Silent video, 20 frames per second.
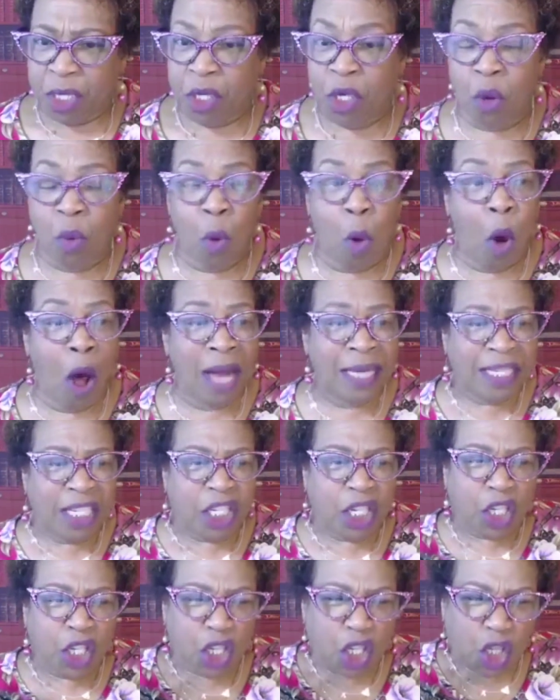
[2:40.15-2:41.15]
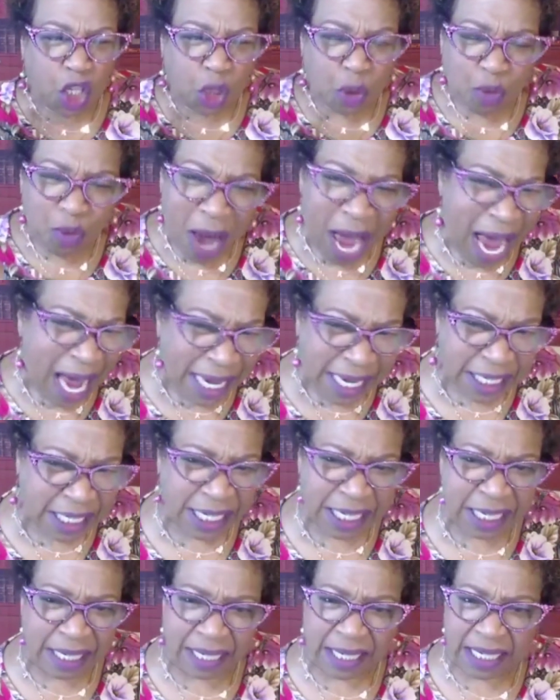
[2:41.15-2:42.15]
You want
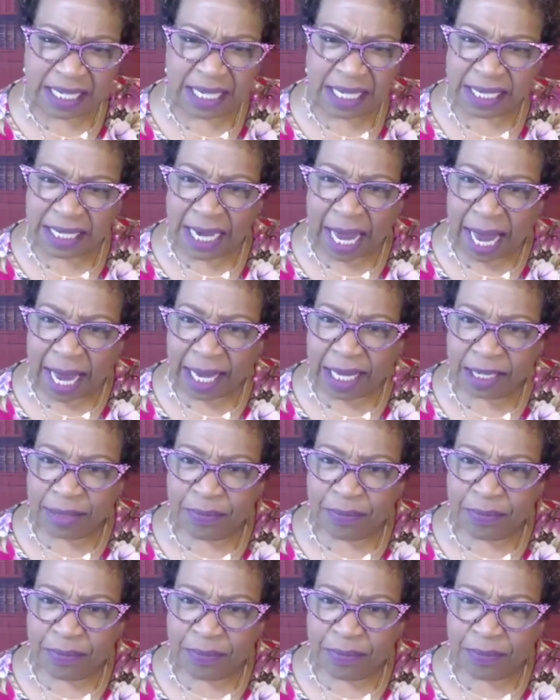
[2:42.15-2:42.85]
strategies today.